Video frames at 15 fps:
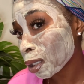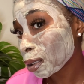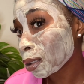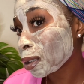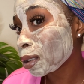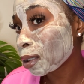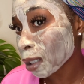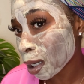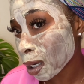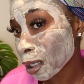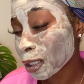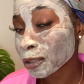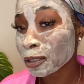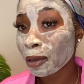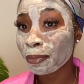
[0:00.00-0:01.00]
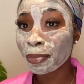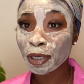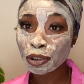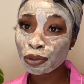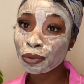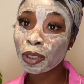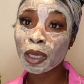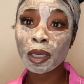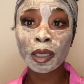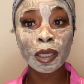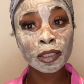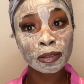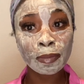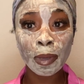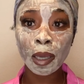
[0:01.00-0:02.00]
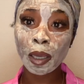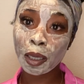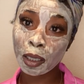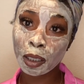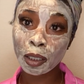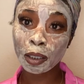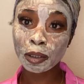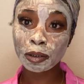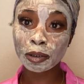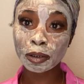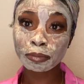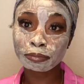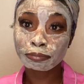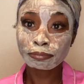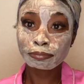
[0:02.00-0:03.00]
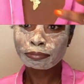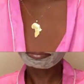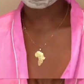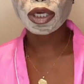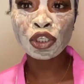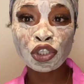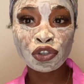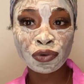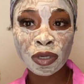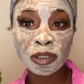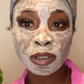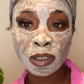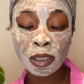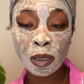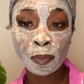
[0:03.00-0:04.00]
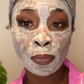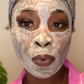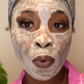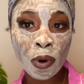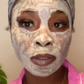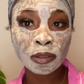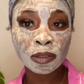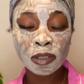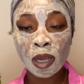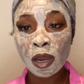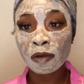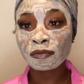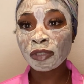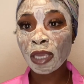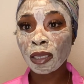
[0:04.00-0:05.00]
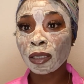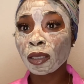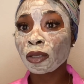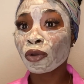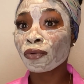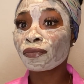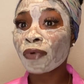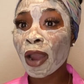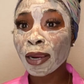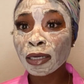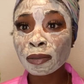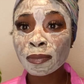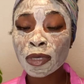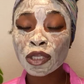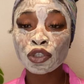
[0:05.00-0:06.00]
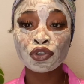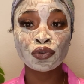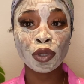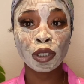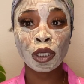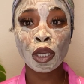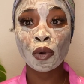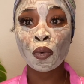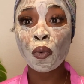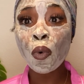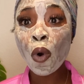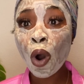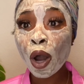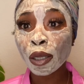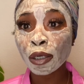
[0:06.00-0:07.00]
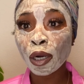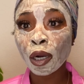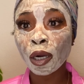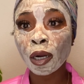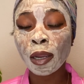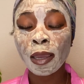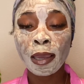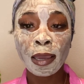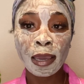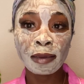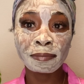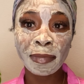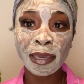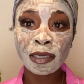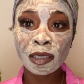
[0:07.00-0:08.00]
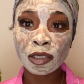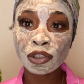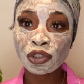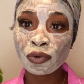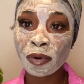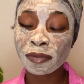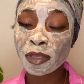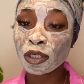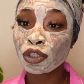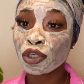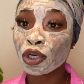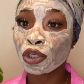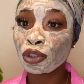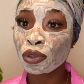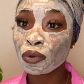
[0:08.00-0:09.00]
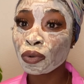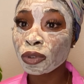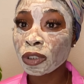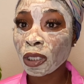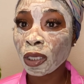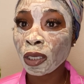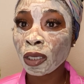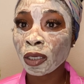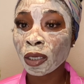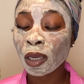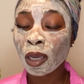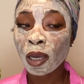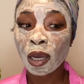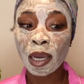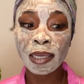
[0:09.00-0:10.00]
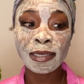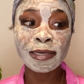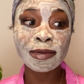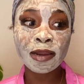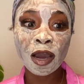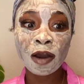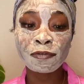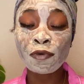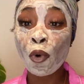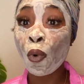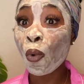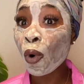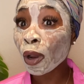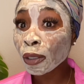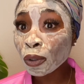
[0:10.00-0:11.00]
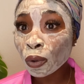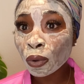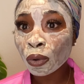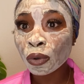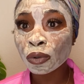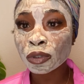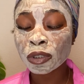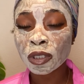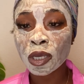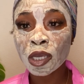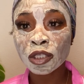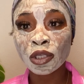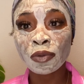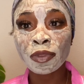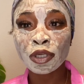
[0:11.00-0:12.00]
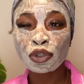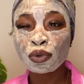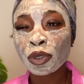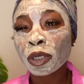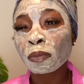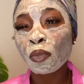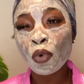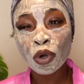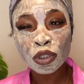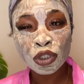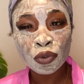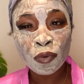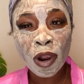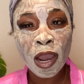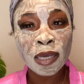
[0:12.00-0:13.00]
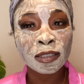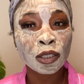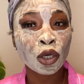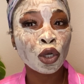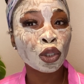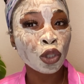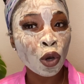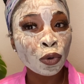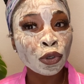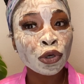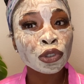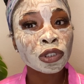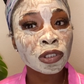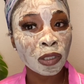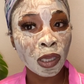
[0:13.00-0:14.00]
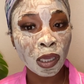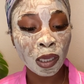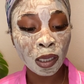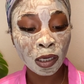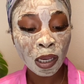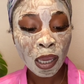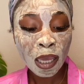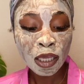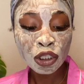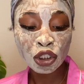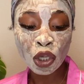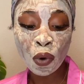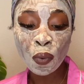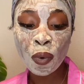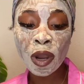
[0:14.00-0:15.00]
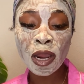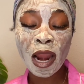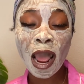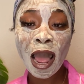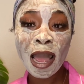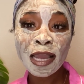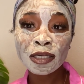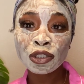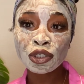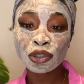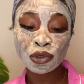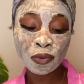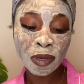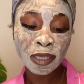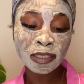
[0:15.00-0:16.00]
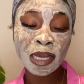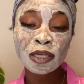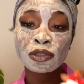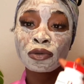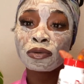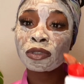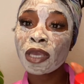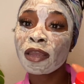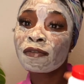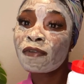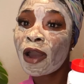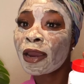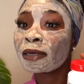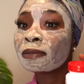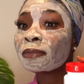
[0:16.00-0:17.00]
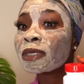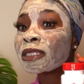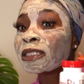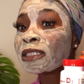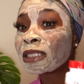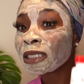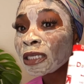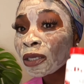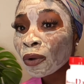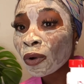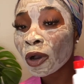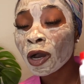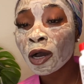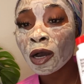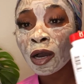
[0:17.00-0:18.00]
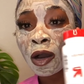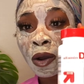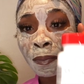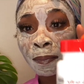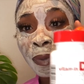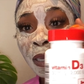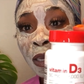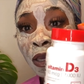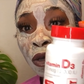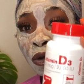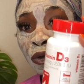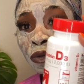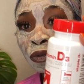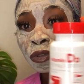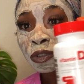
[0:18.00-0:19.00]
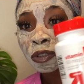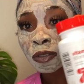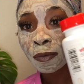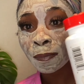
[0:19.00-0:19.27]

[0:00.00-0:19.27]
Young, because I bet you can't guess my age. just want to stress the importance of taking your vitamins, drinking water, and making sure that you're using enough oils so that you can moisturize and glow your skin. So what I do is I do take vitamin D pills.